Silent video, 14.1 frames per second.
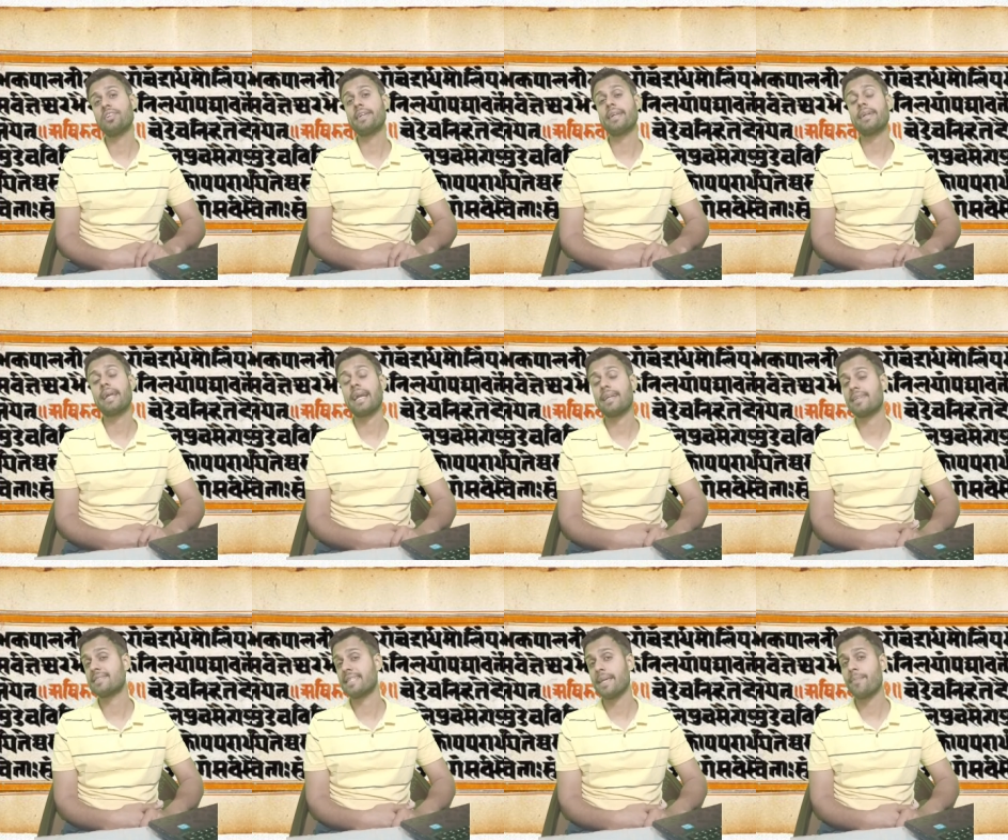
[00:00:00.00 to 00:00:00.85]
written at
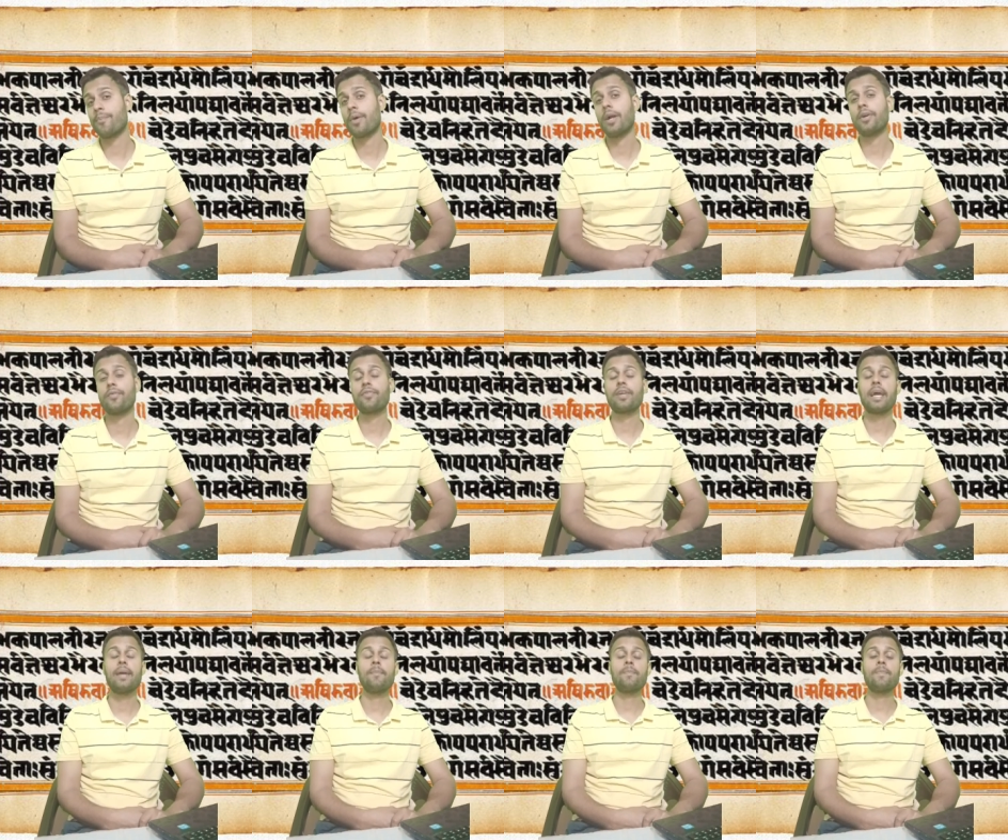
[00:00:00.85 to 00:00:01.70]
the same point of
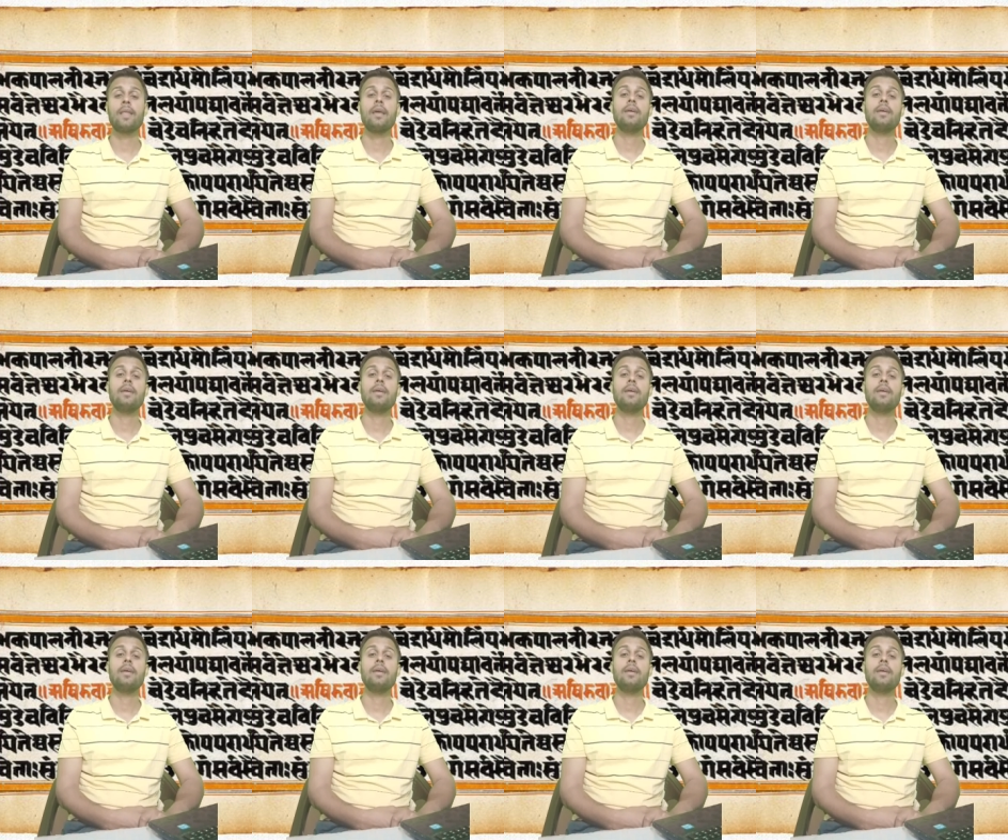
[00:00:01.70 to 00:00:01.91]
time.